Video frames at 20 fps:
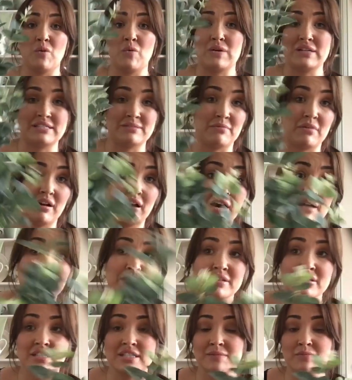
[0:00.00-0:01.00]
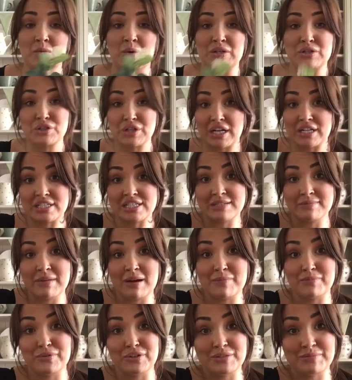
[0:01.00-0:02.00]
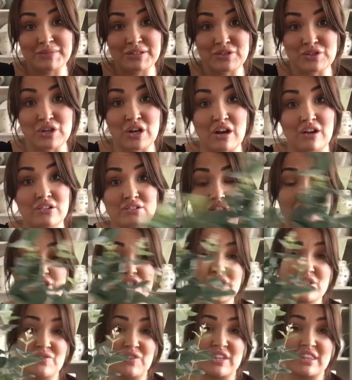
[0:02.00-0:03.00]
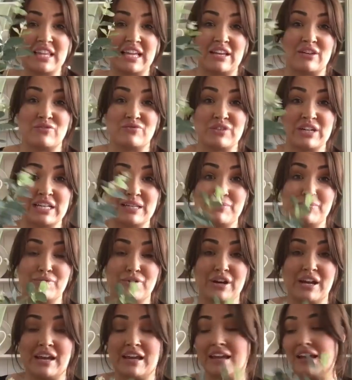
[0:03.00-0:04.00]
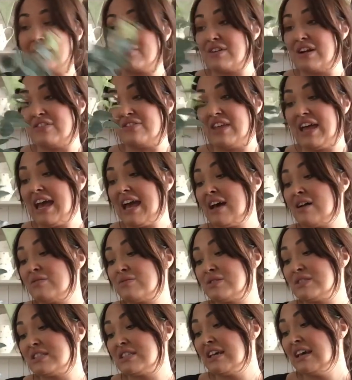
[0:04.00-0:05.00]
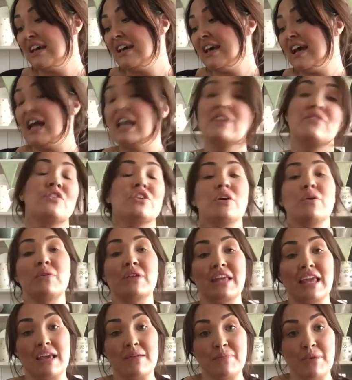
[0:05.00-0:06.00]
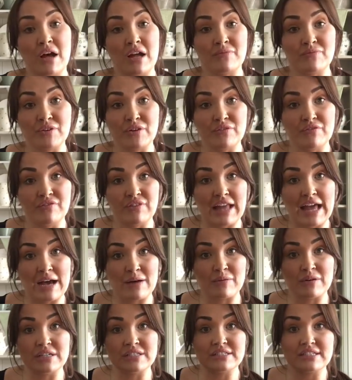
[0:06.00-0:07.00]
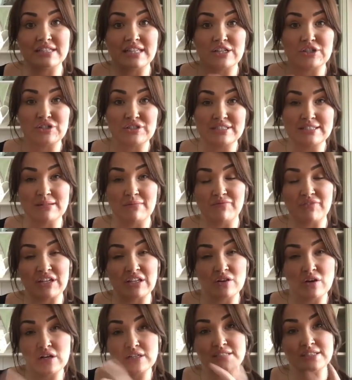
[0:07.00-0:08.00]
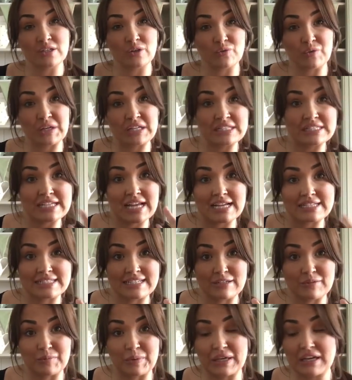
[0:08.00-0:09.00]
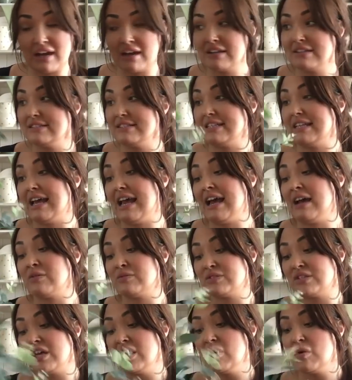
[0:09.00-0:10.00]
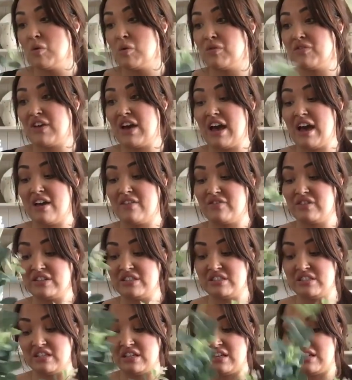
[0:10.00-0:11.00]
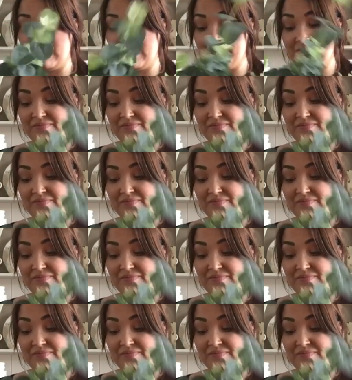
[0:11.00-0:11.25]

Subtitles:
are always in my cupboard because I'm always changing them up, putting them in jars. I just think they look really pretty around the house. And if you don't want to keep buying real flowers, they're just something nice and green to add a little bit of colour to the house without having to